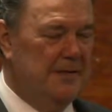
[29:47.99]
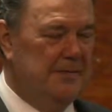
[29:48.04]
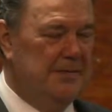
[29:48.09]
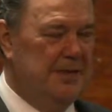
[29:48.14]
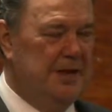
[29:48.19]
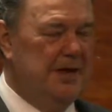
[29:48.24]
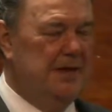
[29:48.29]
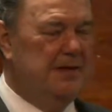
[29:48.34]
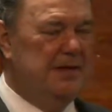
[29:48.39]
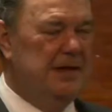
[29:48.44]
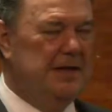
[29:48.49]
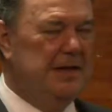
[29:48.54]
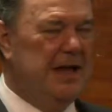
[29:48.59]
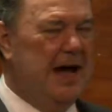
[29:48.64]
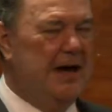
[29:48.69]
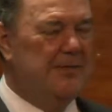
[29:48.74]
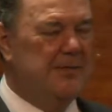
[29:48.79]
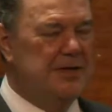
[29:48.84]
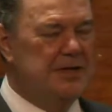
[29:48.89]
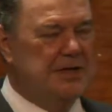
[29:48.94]
you did
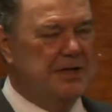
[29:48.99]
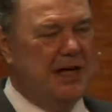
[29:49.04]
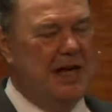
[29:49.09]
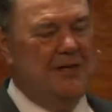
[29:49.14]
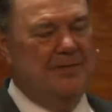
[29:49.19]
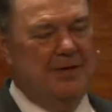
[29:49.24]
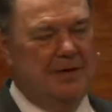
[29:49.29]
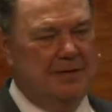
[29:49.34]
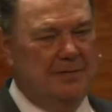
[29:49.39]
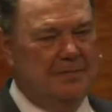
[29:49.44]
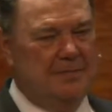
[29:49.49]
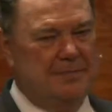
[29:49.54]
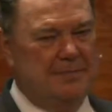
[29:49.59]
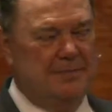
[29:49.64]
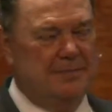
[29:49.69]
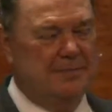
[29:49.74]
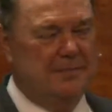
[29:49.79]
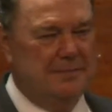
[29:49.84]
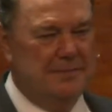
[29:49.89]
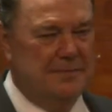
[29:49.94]
not receive it
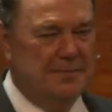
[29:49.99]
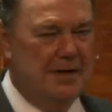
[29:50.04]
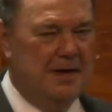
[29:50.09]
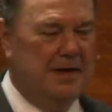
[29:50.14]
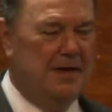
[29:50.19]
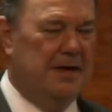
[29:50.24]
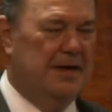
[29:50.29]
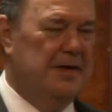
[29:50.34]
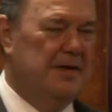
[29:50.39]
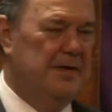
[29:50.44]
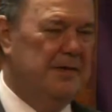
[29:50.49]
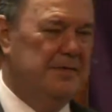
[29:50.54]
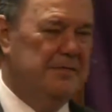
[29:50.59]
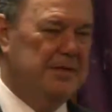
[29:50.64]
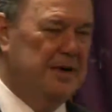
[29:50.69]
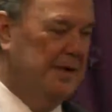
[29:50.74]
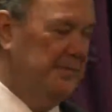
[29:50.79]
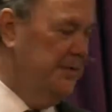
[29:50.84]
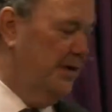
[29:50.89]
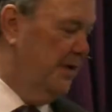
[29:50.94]

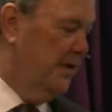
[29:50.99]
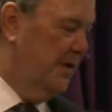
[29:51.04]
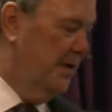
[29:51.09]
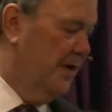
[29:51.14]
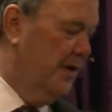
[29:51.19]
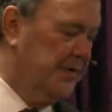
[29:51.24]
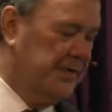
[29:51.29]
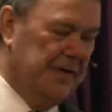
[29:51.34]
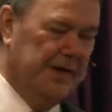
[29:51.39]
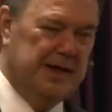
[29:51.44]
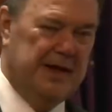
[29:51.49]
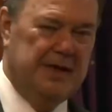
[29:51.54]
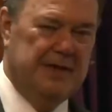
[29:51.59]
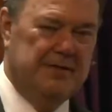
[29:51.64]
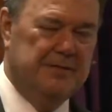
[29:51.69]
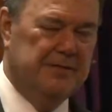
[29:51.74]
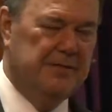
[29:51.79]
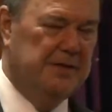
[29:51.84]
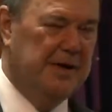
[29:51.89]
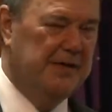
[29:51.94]
from your earthly
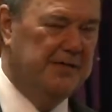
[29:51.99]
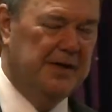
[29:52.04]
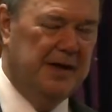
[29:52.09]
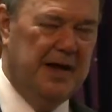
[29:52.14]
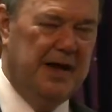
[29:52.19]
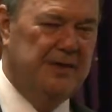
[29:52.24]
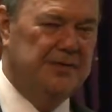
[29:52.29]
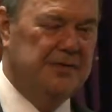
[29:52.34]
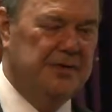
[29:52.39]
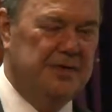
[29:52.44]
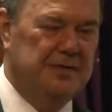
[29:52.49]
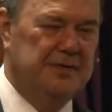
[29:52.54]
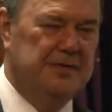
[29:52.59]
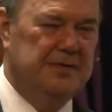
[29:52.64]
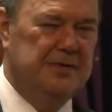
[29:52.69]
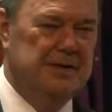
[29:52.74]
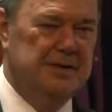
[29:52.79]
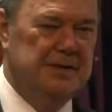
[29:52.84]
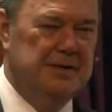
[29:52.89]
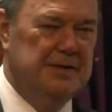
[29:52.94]
revelation.
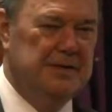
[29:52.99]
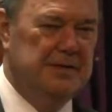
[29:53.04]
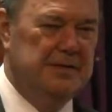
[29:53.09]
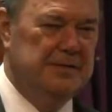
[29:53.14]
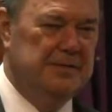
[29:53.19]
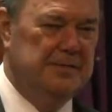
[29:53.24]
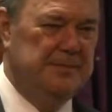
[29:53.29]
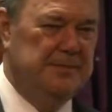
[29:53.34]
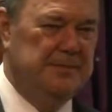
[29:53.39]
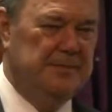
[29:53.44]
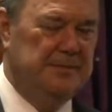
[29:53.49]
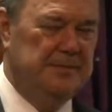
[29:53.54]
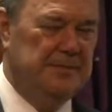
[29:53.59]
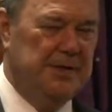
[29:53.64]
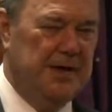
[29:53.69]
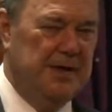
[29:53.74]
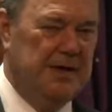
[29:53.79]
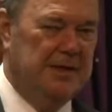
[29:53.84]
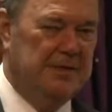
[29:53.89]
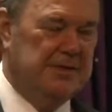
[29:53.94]

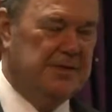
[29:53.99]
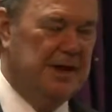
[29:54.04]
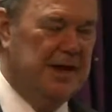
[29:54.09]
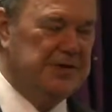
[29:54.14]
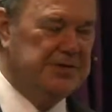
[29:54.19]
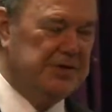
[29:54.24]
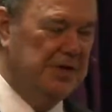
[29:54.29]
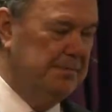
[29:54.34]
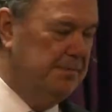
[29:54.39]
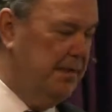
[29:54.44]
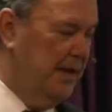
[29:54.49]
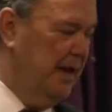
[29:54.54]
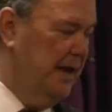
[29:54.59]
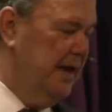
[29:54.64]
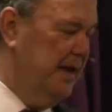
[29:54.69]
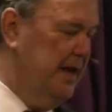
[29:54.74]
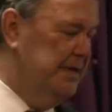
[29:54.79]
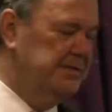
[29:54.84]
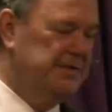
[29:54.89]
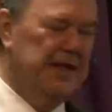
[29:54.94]
Flesh and
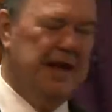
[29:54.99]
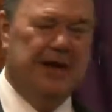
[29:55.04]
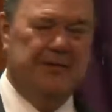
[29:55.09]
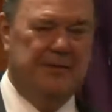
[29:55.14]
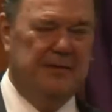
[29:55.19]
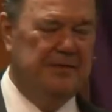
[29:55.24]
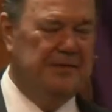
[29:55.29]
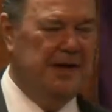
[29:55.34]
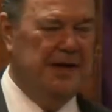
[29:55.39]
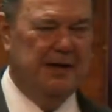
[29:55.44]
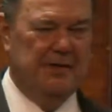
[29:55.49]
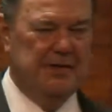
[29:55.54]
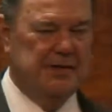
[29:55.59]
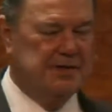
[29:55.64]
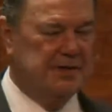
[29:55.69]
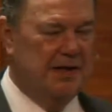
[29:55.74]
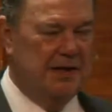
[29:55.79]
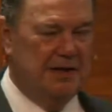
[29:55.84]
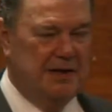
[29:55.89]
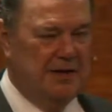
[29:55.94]
blood has not revealed
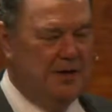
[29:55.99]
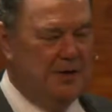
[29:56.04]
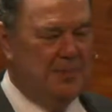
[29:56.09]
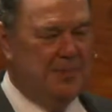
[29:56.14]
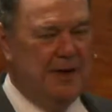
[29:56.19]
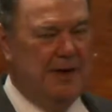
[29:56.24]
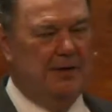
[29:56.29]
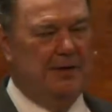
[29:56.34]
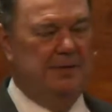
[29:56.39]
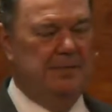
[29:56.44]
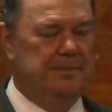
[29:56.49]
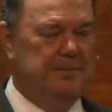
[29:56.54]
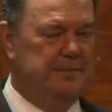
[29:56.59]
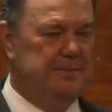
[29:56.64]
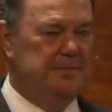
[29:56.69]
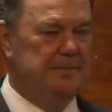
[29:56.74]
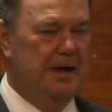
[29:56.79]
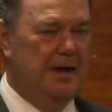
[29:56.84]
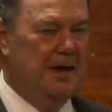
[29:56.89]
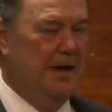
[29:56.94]
this unto you, Peter,
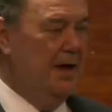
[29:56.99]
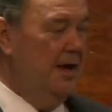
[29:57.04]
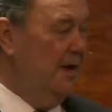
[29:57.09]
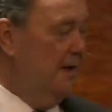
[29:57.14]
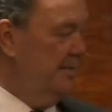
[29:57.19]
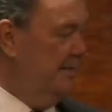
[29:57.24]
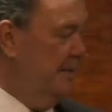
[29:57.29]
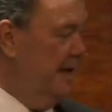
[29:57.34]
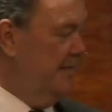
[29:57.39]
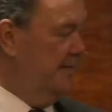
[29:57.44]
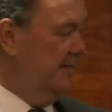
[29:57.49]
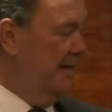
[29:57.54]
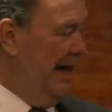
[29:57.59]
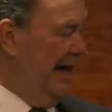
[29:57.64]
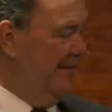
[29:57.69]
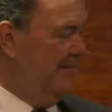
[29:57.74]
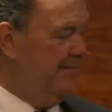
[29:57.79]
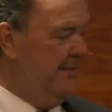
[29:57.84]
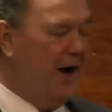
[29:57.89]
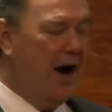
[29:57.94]
but
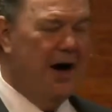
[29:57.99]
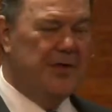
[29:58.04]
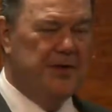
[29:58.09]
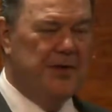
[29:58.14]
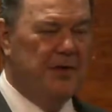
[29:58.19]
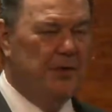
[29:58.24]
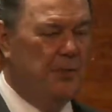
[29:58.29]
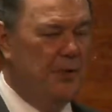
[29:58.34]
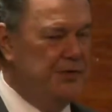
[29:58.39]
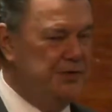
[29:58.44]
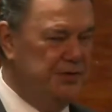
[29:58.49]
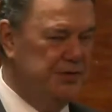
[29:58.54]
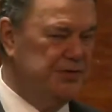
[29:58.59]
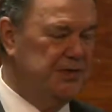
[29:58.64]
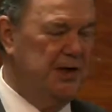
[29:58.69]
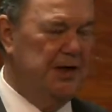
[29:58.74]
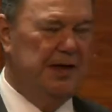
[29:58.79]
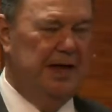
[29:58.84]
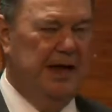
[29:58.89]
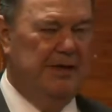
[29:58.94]
my Father which is
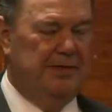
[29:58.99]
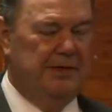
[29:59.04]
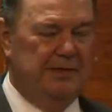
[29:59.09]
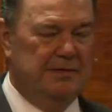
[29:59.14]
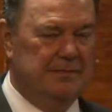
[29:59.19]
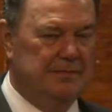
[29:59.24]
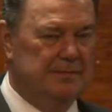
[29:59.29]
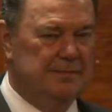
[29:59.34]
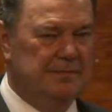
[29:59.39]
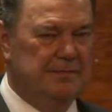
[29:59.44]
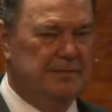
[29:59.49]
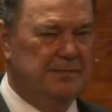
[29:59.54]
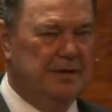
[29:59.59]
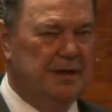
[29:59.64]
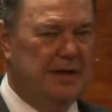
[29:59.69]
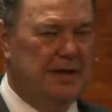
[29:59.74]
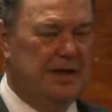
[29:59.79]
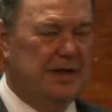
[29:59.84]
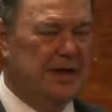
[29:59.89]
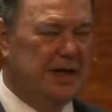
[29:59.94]
in heaven.
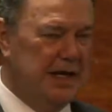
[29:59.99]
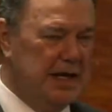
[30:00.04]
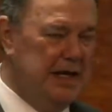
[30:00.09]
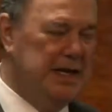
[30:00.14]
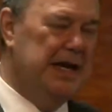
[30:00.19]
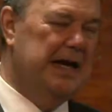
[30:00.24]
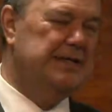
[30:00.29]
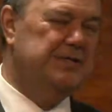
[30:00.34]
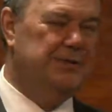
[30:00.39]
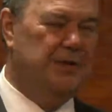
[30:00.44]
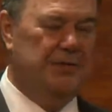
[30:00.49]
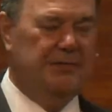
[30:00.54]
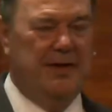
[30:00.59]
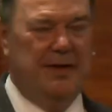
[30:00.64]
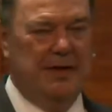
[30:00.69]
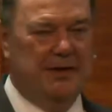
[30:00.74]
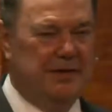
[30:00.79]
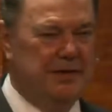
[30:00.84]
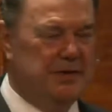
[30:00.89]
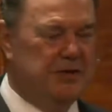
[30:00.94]
He has
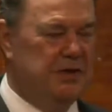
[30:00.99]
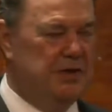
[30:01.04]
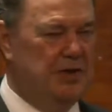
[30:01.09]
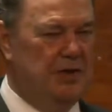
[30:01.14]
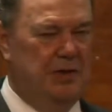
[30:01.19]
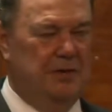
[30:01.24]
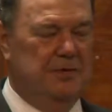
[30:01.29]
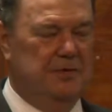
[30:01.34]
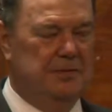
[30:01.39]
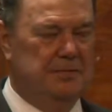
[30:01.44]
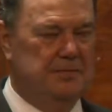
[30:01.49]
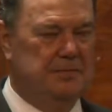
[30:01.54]
revealed it to you.